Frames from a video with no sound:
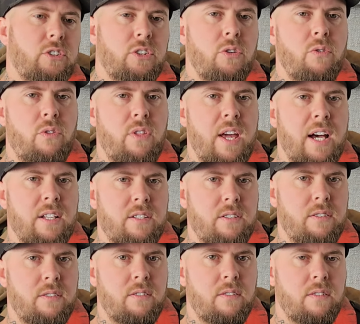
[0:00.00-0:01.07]

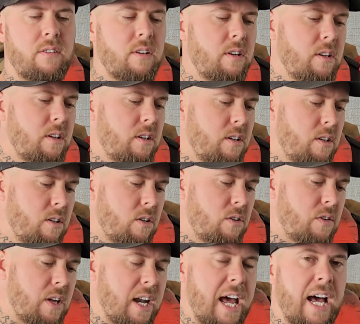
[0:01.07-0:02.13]
2000,
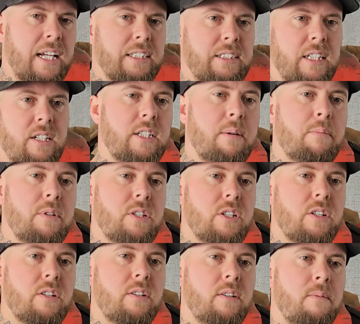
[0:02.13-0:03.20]
that has a
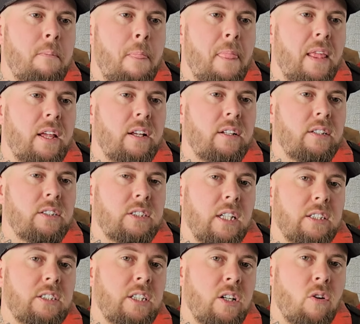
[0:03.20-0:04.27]
temperature
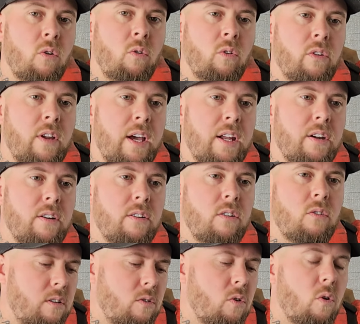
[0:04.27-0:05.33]
sensing alternator
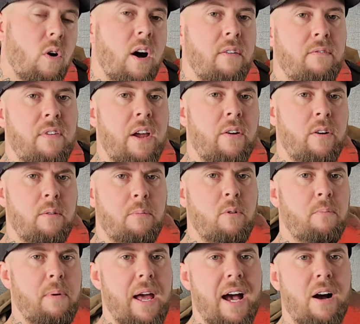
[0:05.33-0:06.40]
or a variable
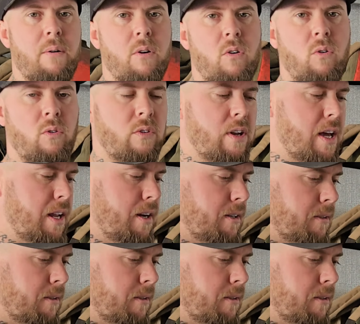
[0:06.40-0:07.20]
power alternator.